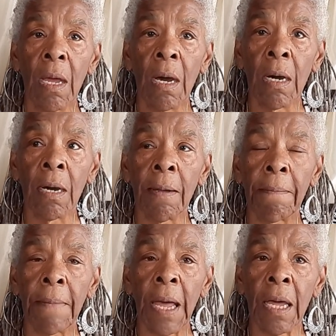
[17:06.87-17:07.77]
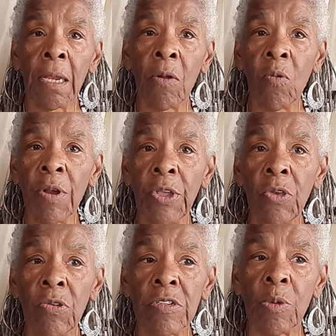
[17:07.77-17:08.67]
I don't want to
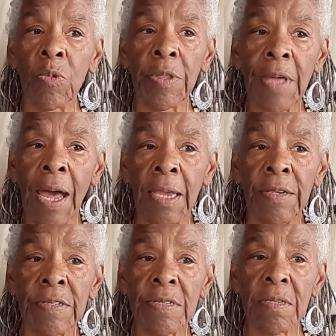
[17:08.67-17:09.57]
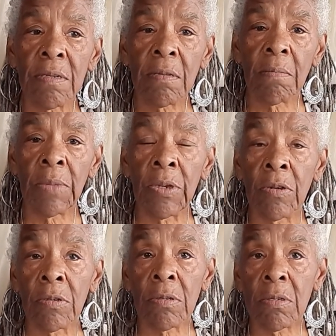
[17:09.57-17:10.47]
use it with ice
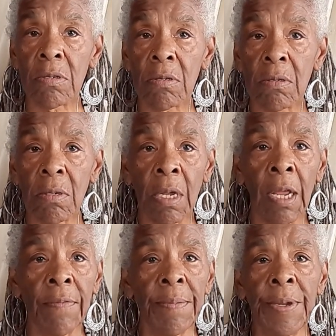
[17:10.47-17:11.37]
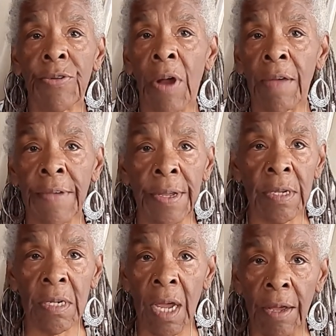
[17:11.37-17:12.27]
because I'd have to be driving
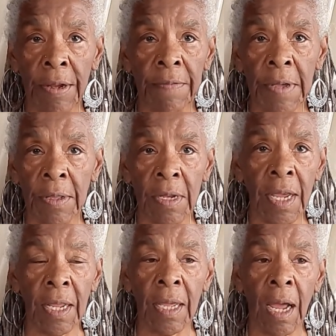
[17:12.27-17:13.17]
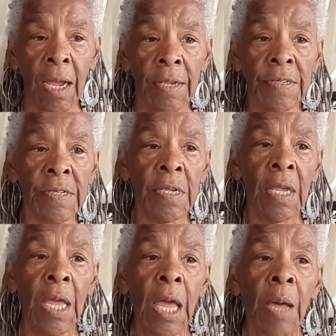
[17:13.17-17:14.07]
into town every other day to get ice.
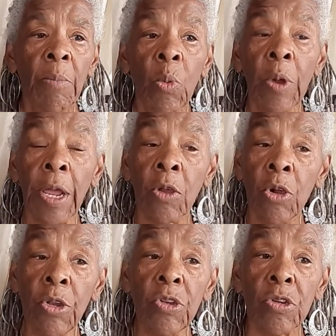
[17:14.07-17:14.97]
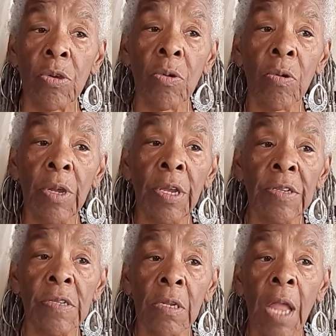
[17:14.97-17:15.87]
But what I could do
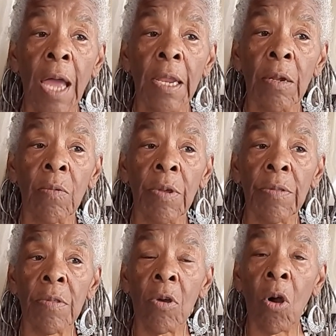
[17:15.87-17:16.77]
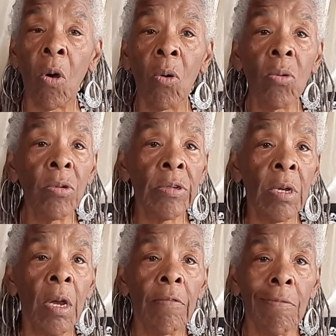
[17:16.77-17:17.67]
is to line it with cold
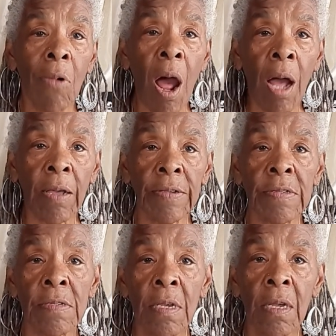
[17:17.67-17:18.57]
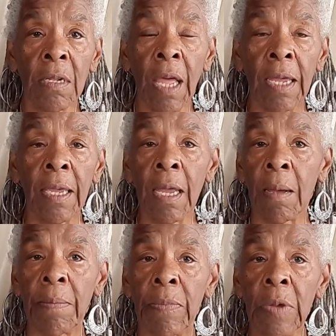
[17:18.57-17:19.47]
rocks, like get
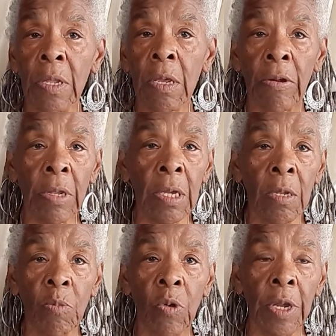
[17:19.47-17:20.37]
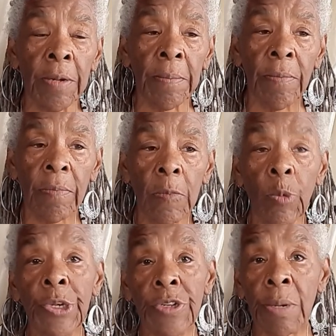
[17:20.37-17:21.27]
up really early in the morning,
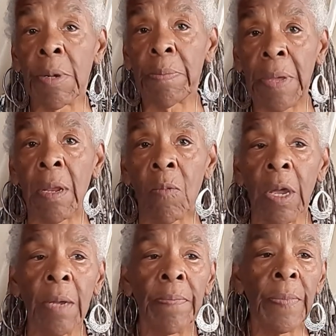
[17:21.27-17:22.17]
which I'm up anyway,